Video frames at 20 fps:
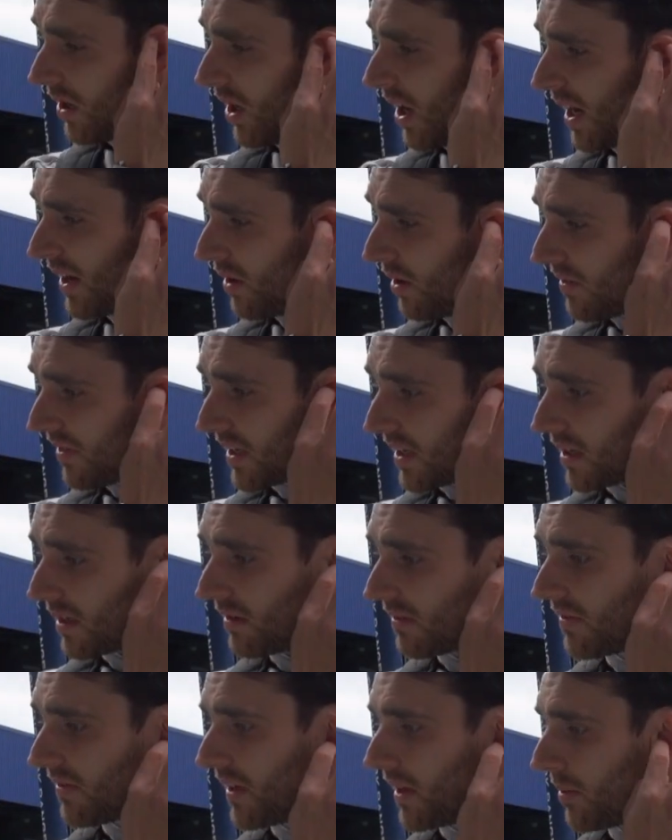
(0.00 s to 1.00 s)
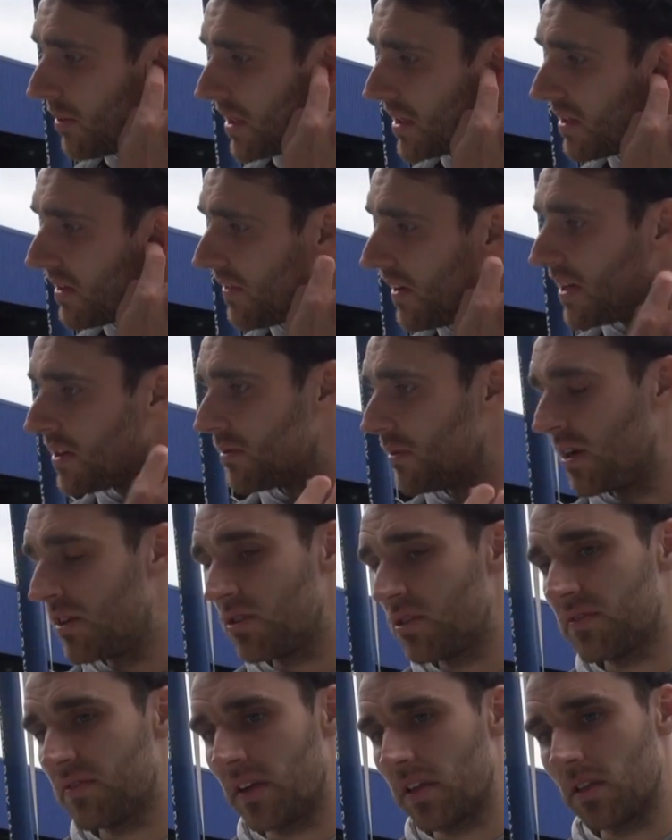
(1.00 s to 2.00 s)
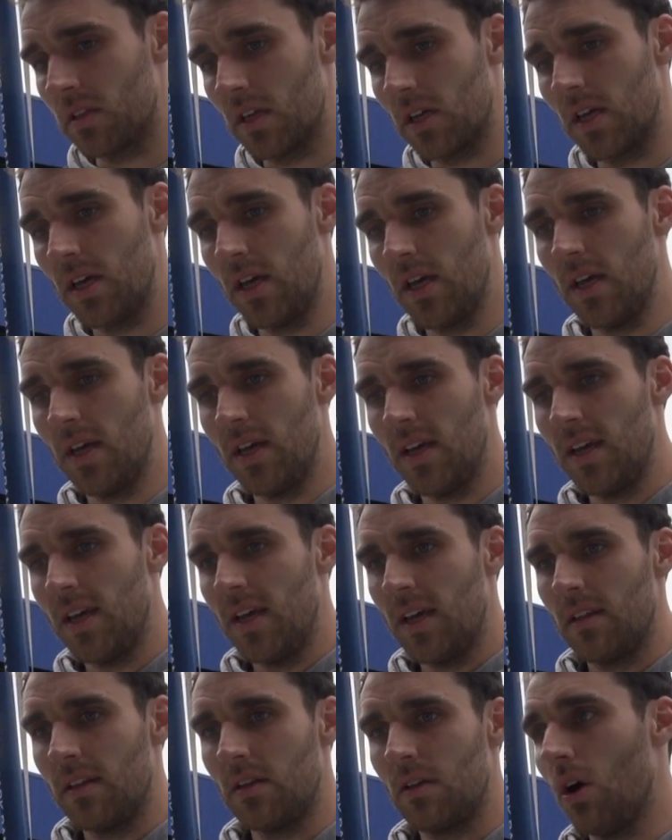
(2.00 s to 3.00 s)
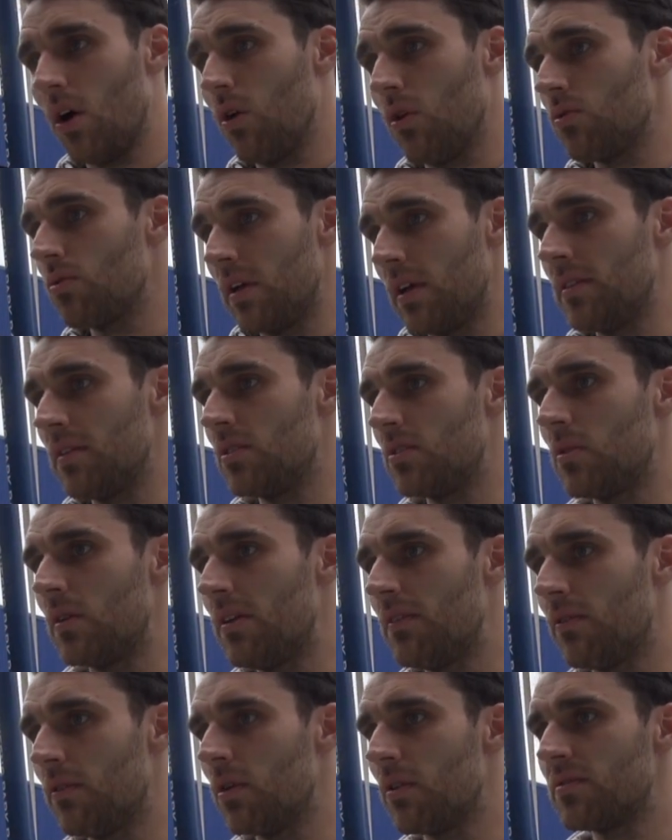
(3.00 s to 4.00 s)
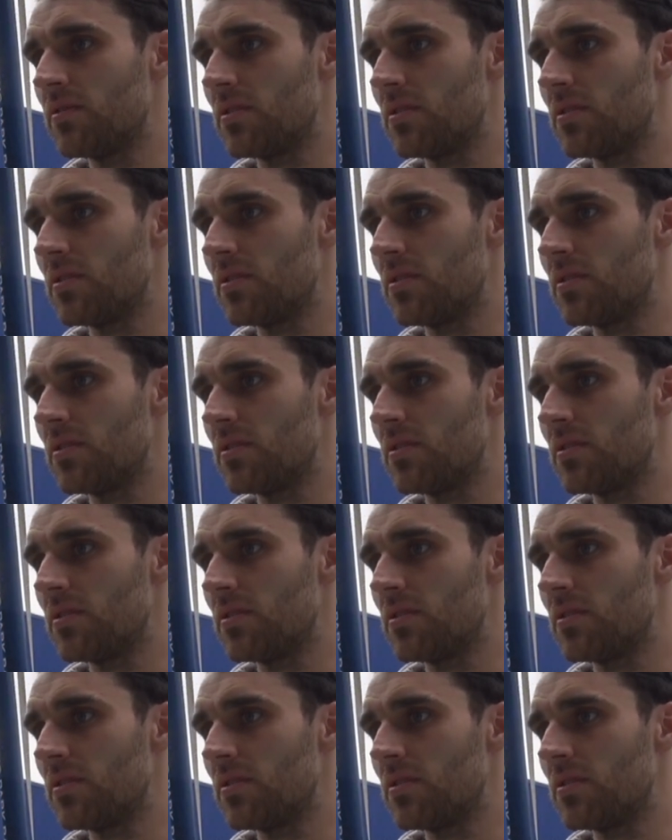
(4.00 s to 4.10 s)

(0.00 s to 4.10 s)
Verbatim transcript: no, I don't think fear plays a factor. I just think that goal in the 24th